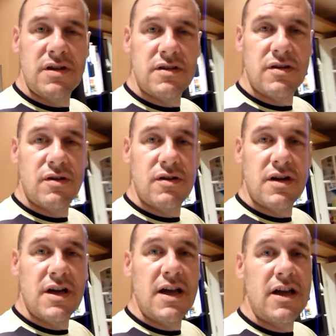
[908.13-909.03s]
So
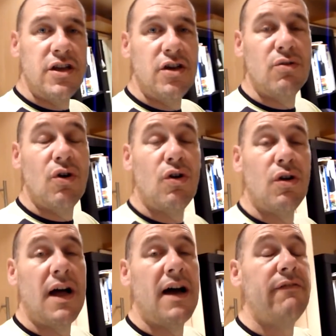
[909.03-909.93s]
you all
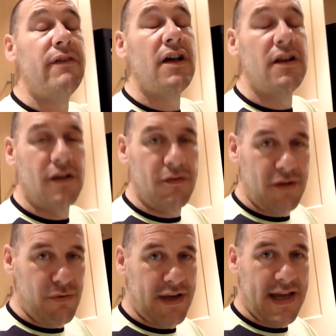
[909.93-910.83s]
have a
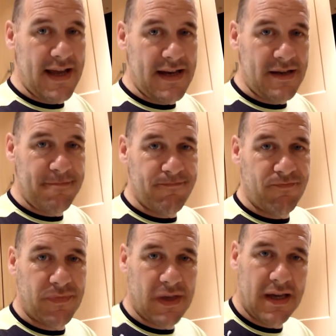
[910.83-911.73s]
lovely weekend
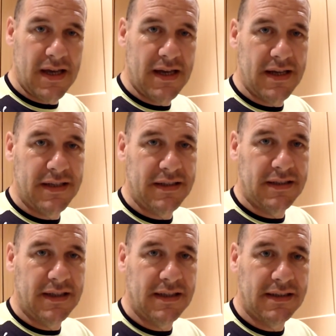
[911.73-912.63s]
and